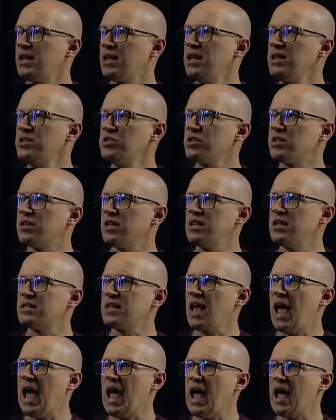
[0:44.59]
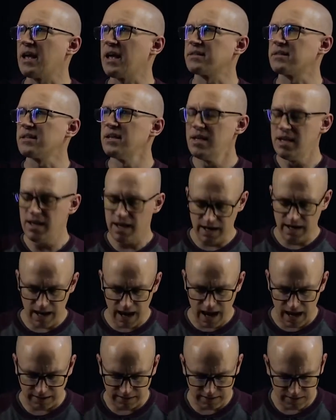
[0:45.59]
each of these has an
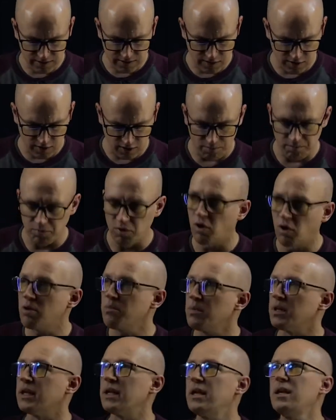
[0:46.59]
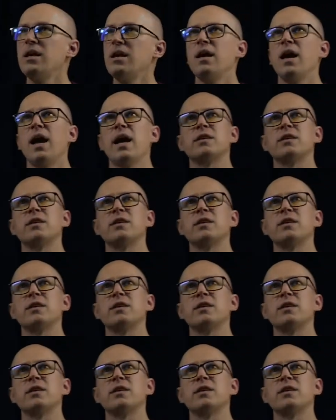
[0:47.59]
x term. Normally, as